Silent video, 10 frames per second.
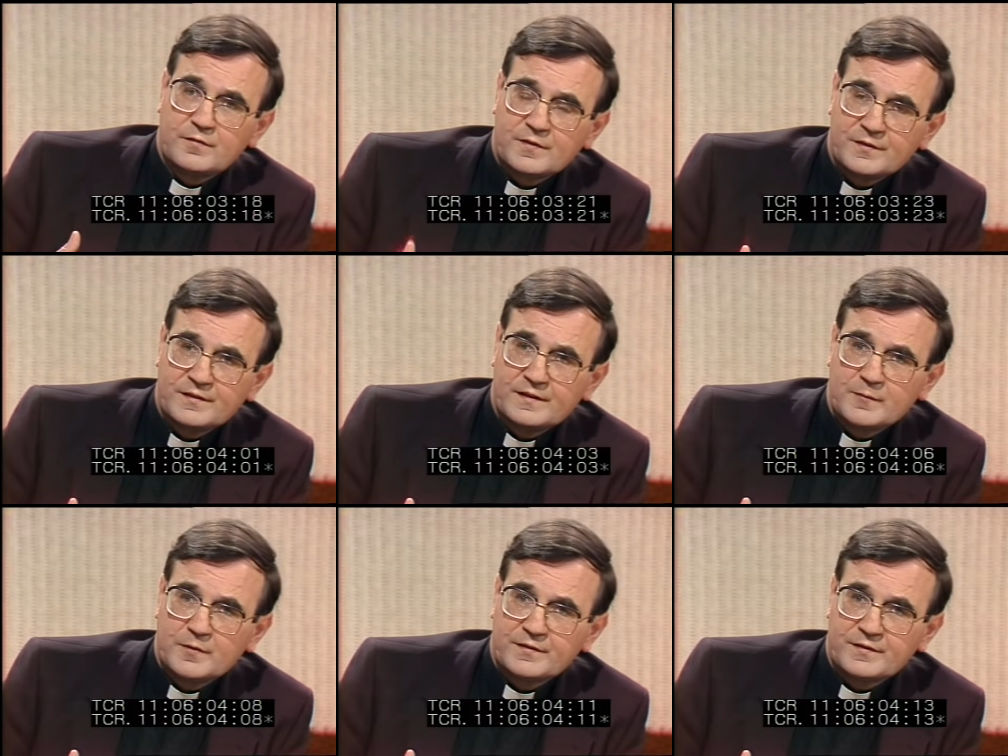firstly
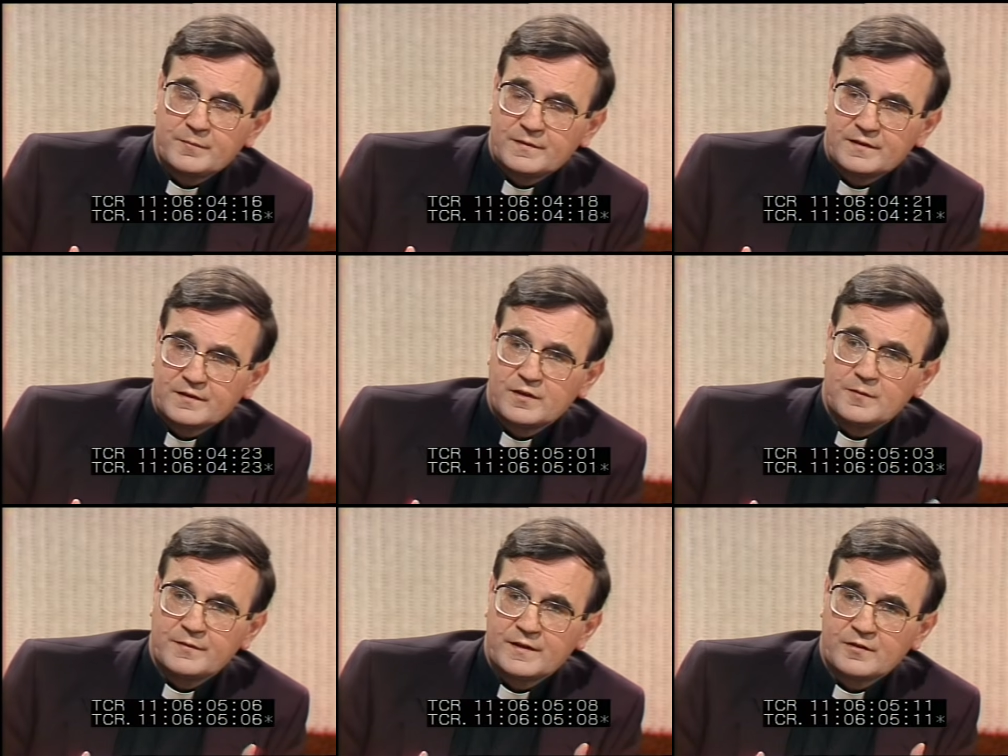about something that
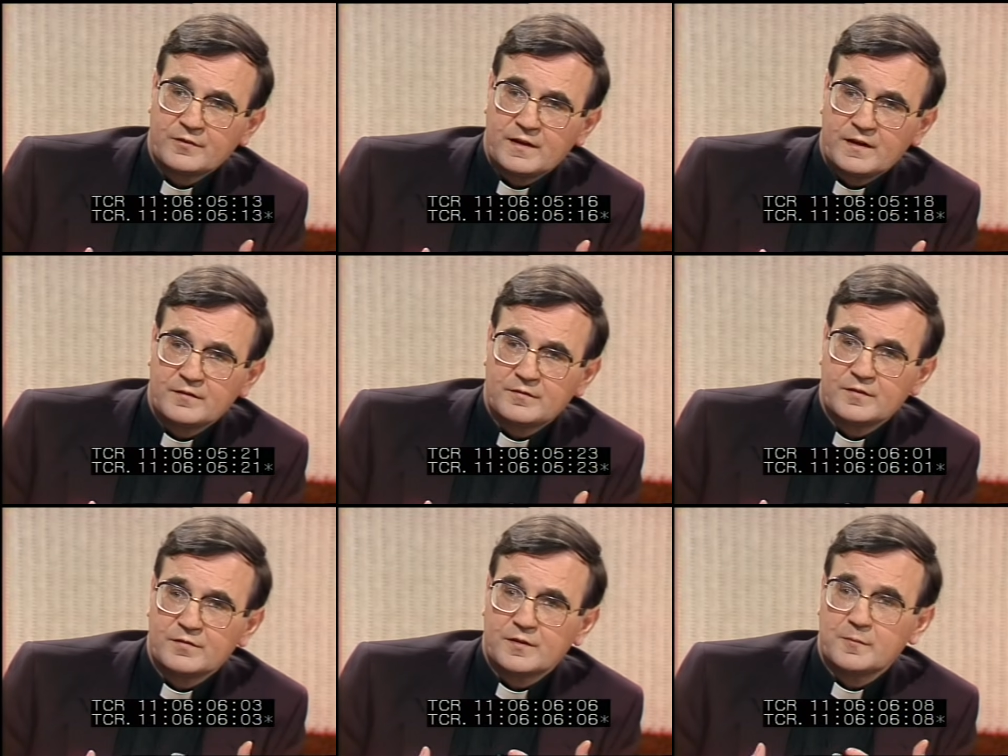comes out of
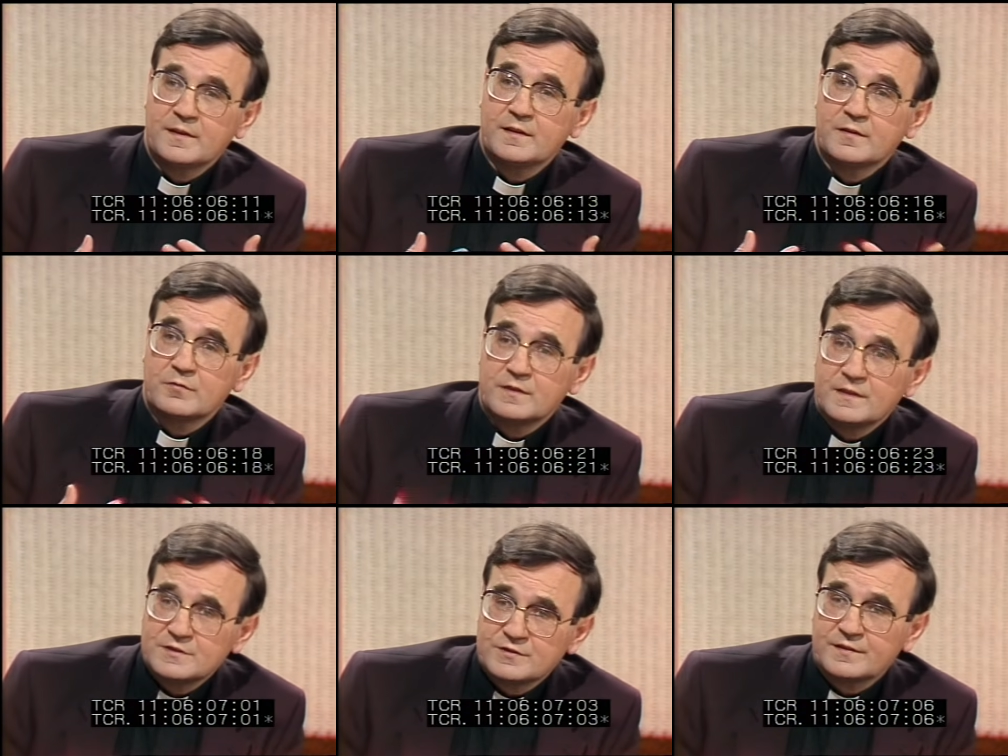a fundamentally
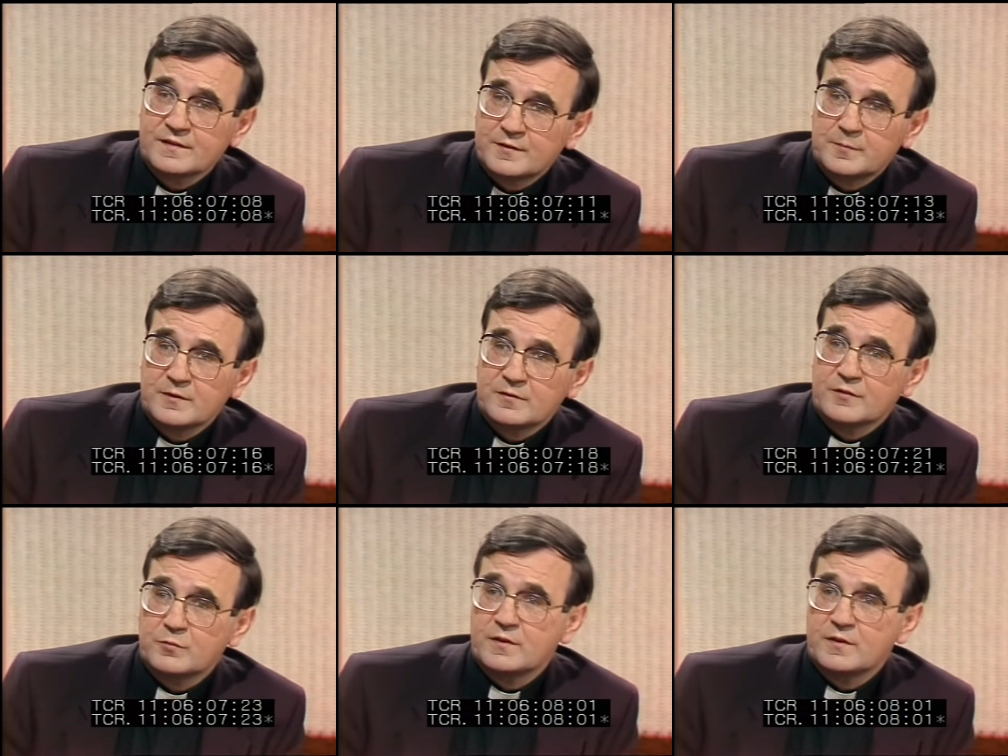religious experience.